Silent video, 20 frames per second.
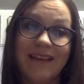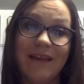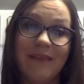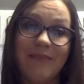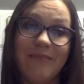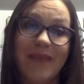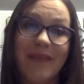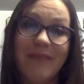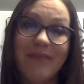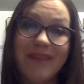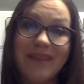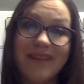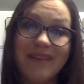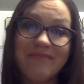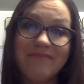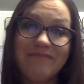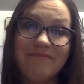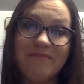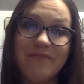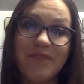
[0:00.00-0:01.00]

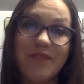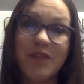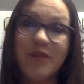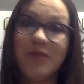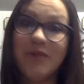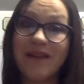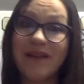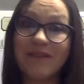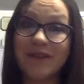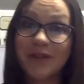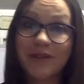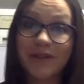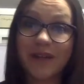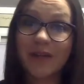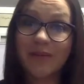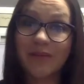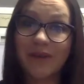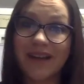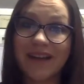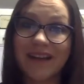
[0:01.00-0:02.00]
Maybe you have a
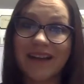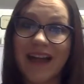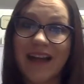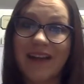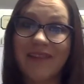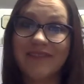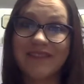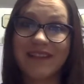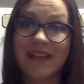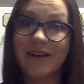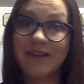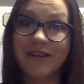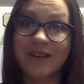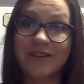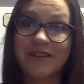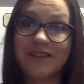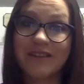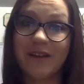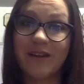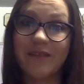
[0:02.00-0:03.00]
great way to kind of center
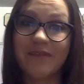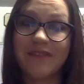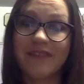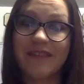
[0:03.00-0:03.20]
yourself